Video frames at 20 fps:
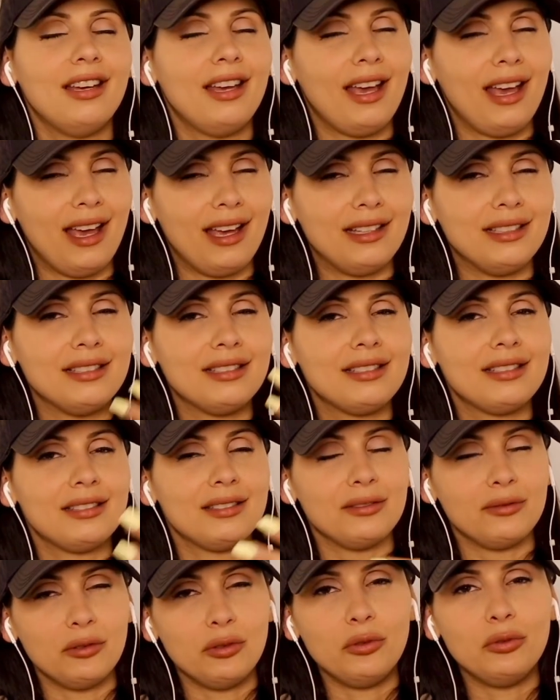
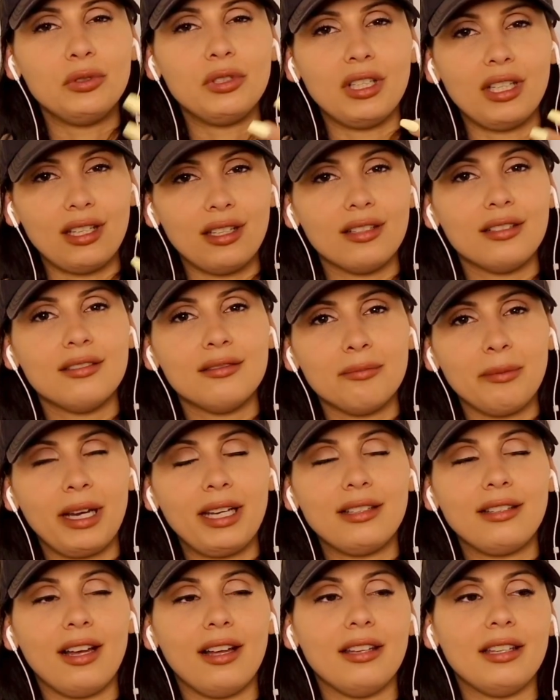hence losing my
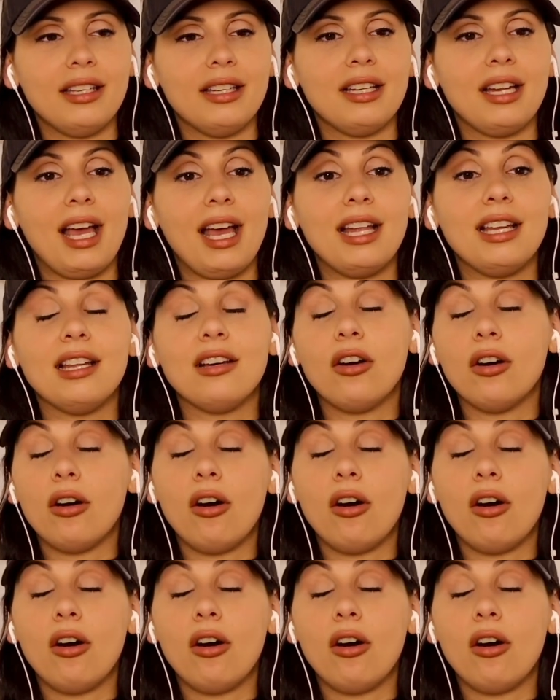Italian and